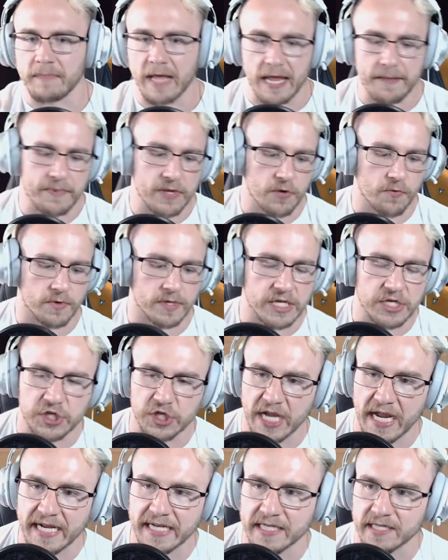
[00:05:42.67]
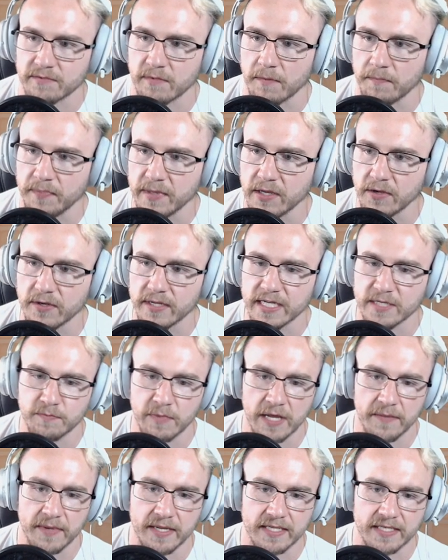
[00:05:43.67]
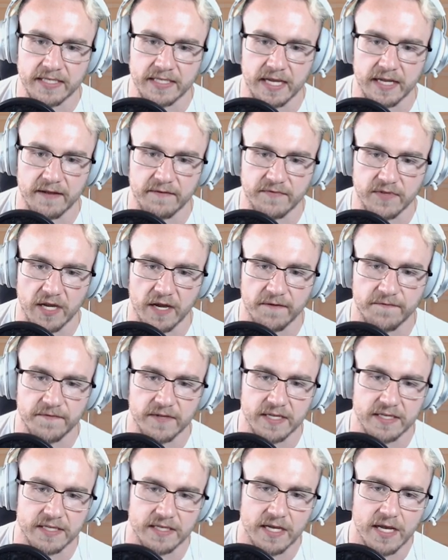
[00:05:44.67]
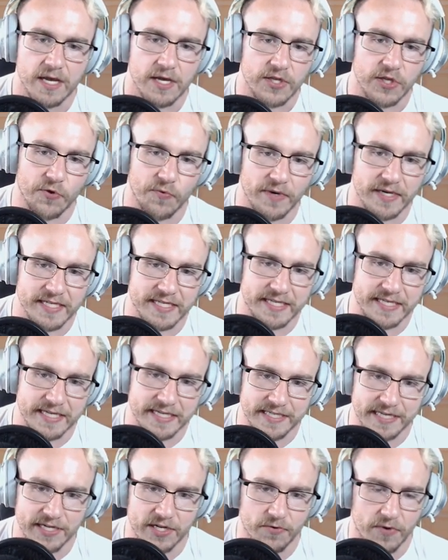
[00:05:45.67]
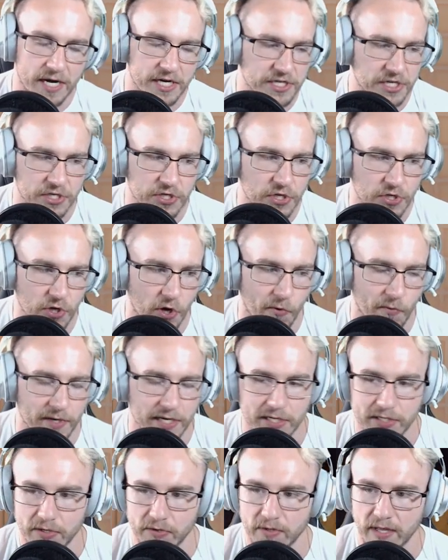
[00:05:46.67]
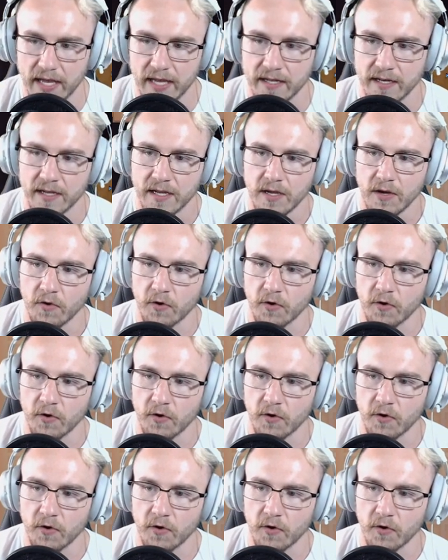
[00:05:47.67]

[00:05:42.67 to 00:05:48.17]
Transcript: Maybe you want to change some abilities. Maybe instead of toughness you want CC duration. You don't want to do that.